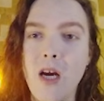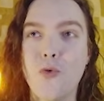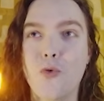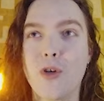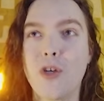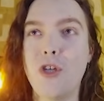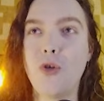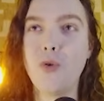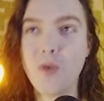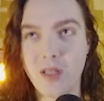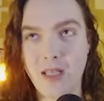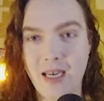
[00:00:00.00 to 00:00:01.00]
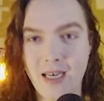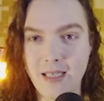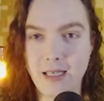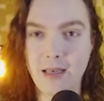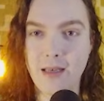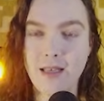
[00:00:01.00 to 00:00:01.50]
were
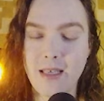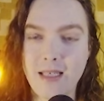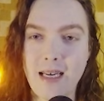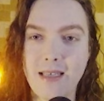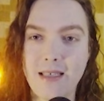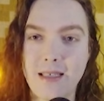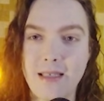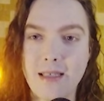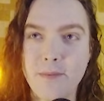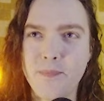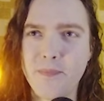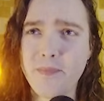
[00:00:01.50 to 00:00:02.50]
utilizing this essence.